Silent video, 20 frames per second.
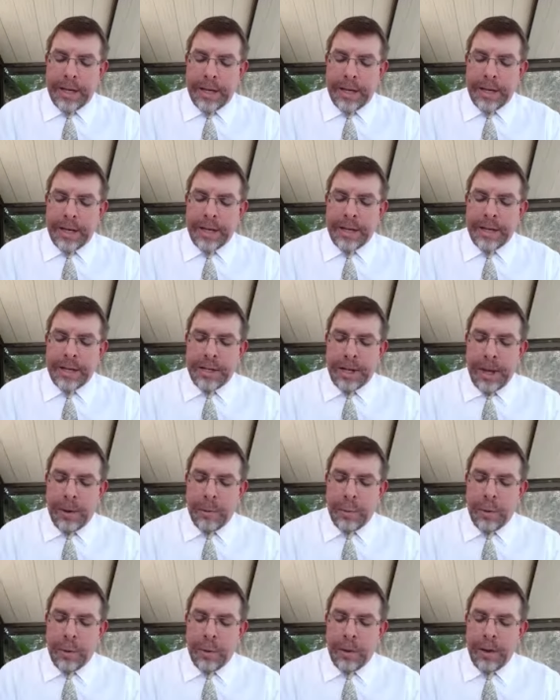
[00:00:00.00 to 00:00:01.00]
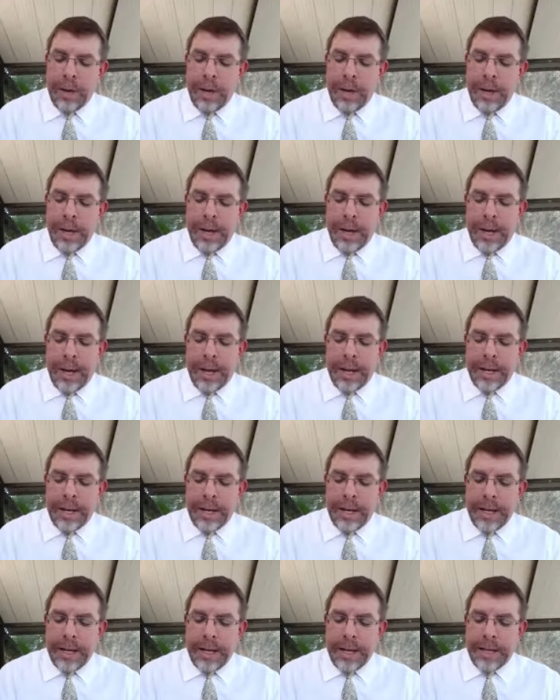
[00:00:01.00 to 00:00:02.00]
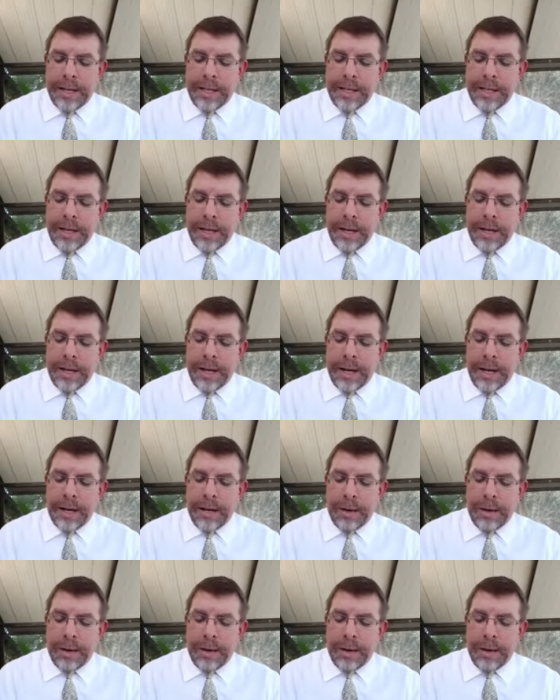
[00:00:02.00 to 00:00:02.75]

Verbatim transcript: in his temple. And he that sitteth on the